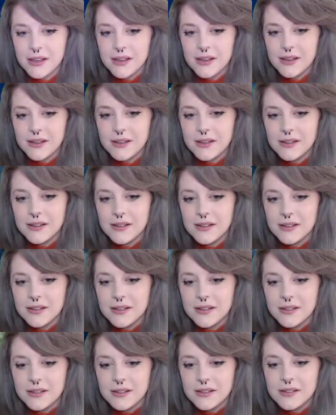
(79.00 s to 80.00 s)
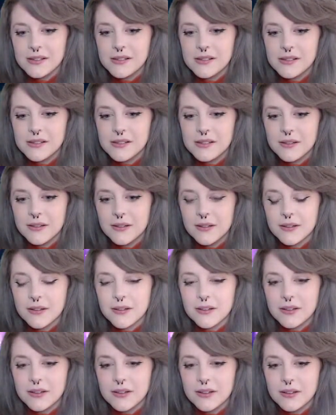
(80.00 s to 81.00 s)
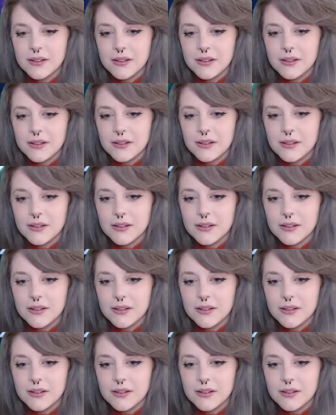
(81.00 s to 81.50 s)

(silence)